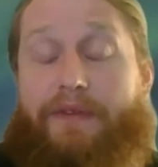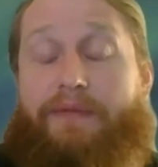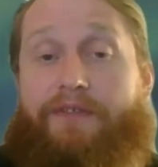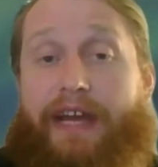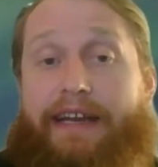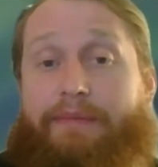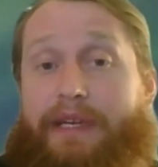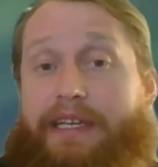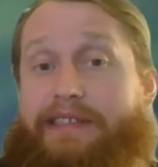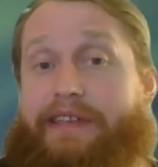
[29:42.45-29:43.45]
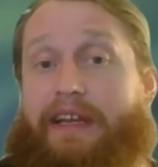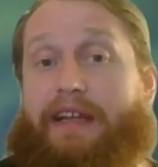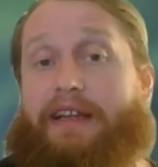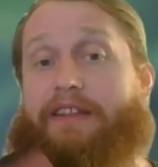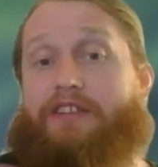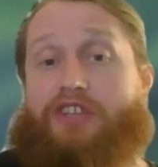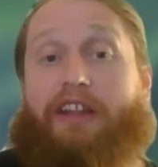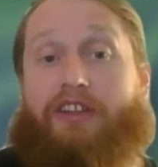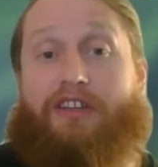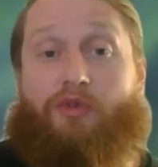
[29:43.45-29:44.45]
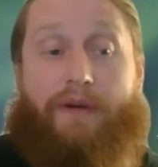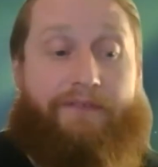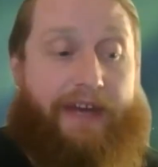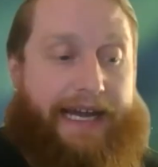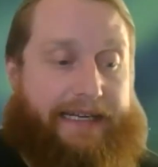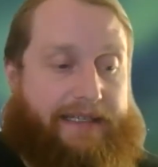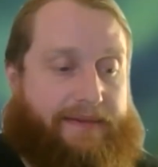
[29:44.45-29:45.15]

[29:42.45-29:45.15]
Emphatic means they're telling you a fact.